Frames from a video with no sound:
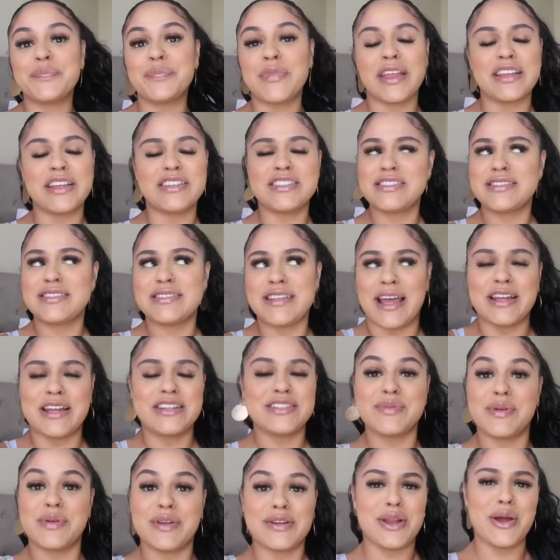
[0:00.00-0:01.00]
Like just, I
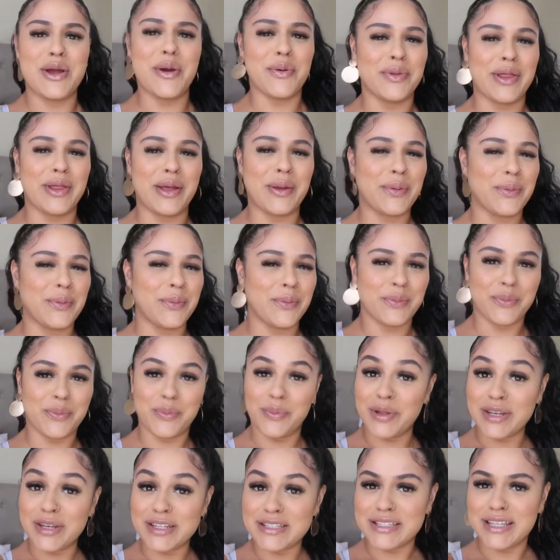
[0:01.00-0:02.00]
just wanna know, like
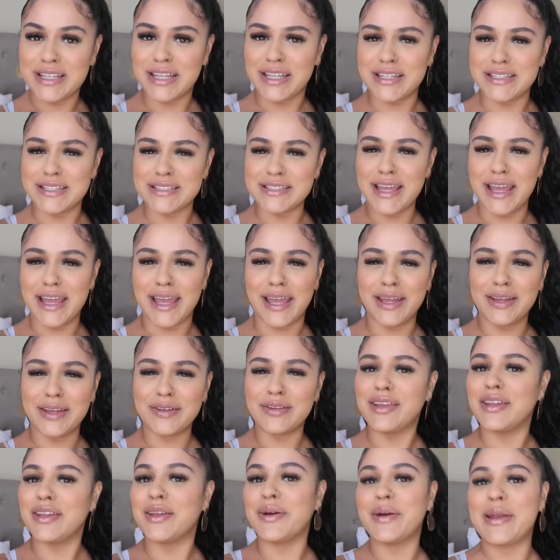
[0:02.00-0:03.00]
what is he gonna say?
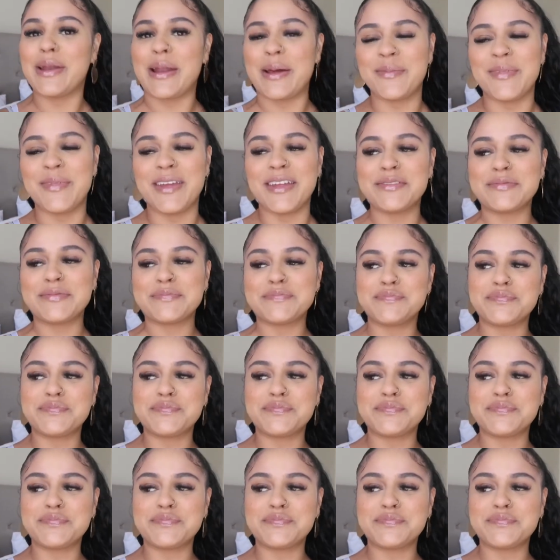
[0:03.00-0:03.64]
You know what I mean?